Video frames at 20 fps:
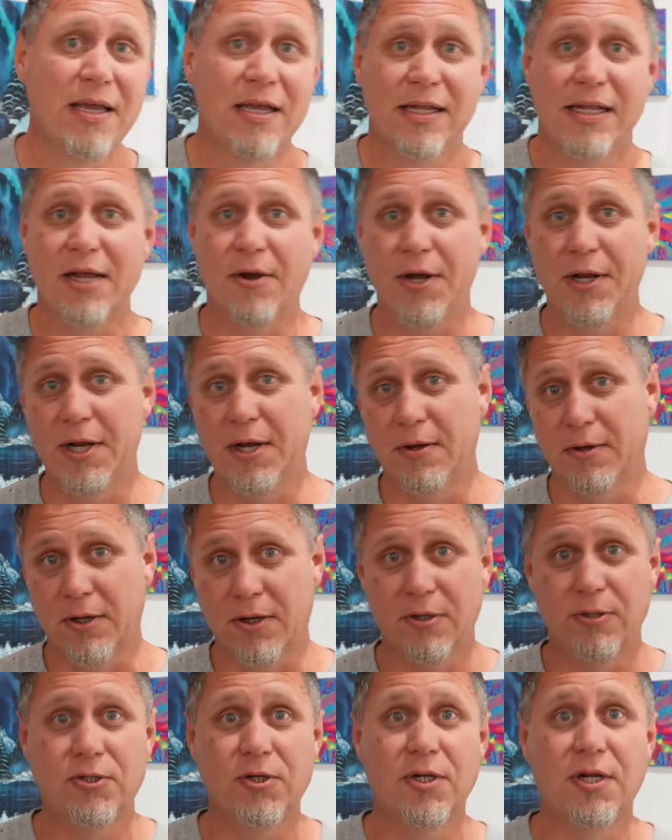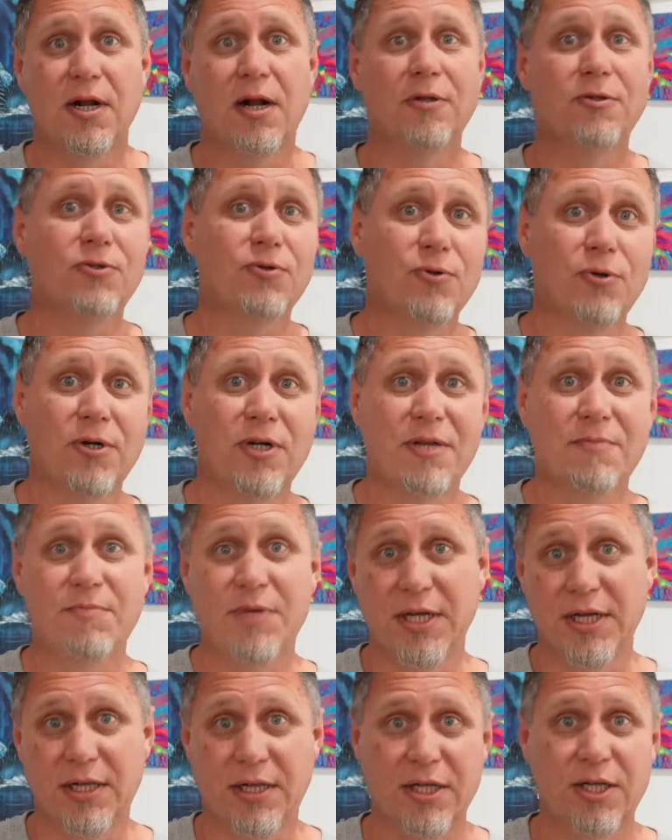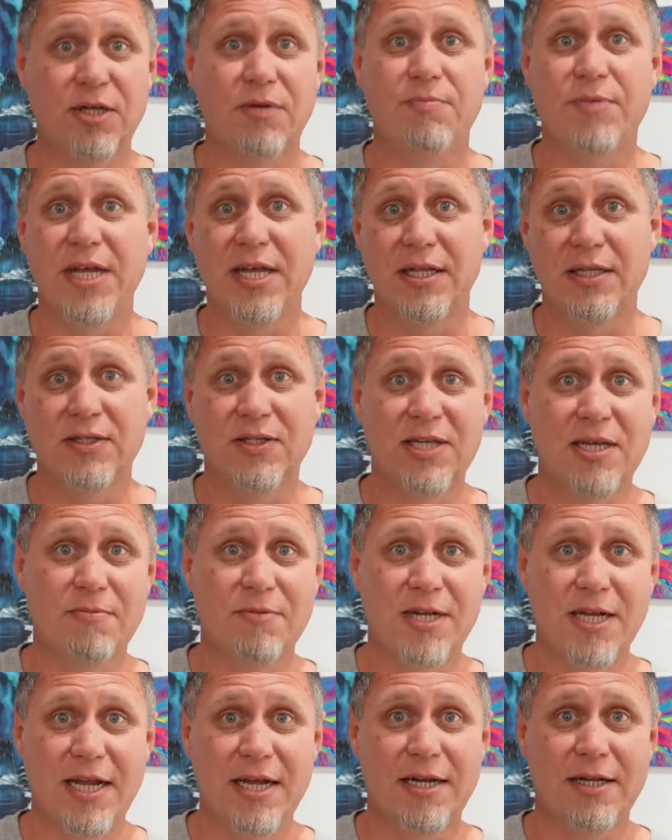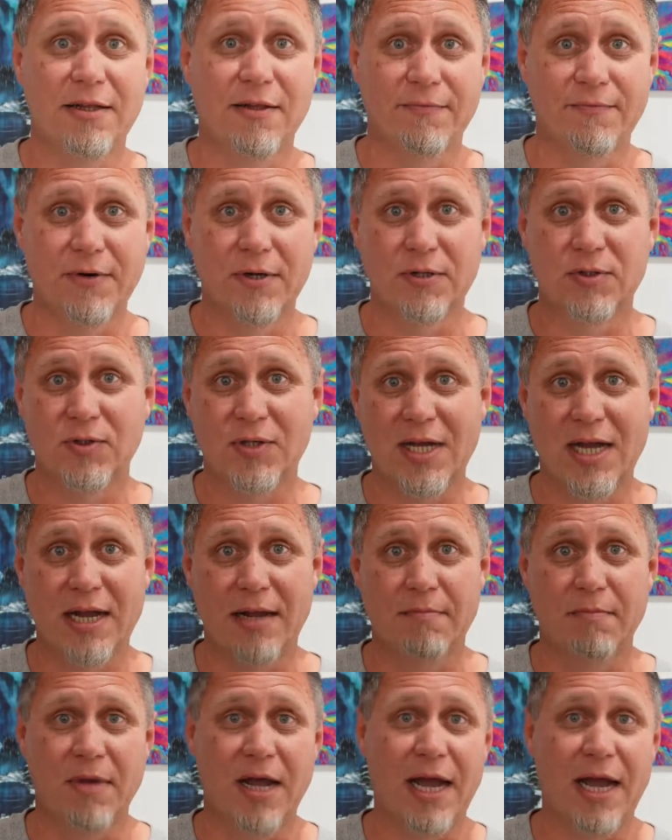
Now I know, going to an art store can be a little bit intimidating the first time.